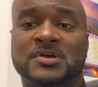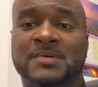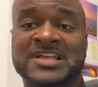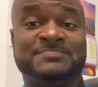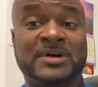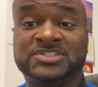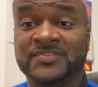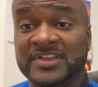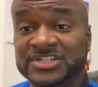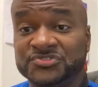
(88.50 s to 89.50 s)
as much of
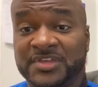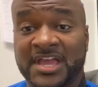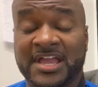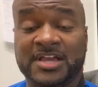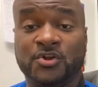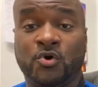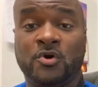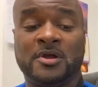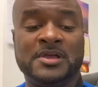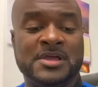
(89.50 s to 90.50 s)
it as you can,
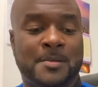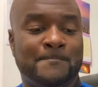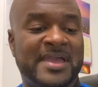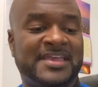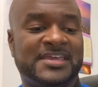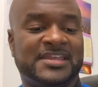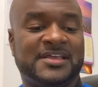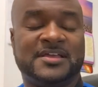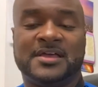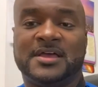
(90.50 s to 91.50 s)
or make it
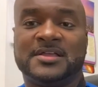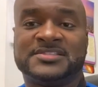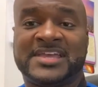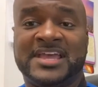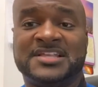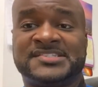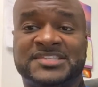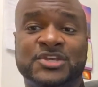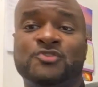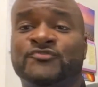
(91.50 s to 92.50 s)

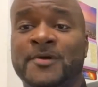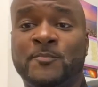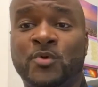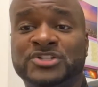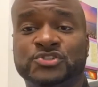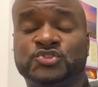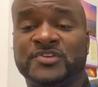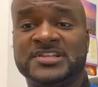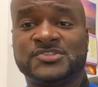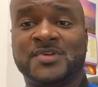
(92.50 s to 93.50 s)
steal from what you
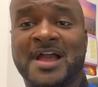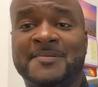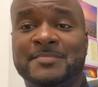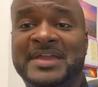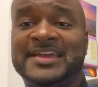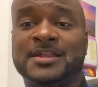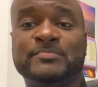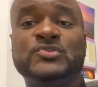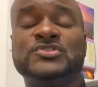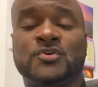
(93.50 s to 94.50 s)
transcribed and make it a
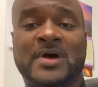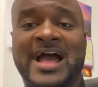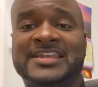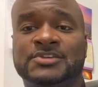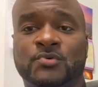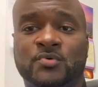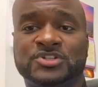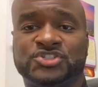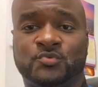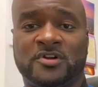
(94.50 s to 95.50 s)
musical idea with what
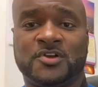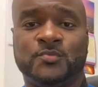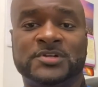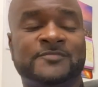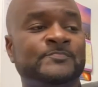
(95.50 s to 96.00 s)
you're working with.